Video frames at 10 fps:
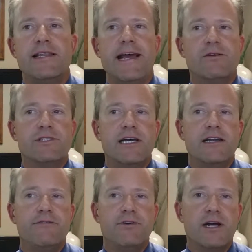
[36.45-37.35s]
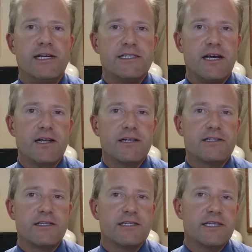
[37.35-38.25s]
the outside of your eye
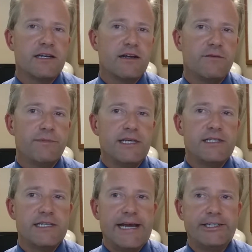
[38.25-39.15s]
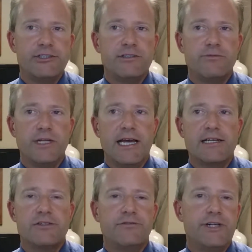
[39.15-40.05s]
sockets, and this can help ease tension and
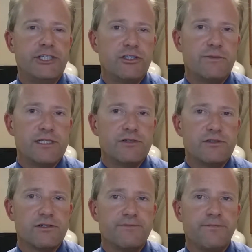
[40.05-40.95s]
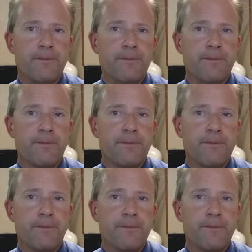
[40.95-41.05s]
relax your facial muscles.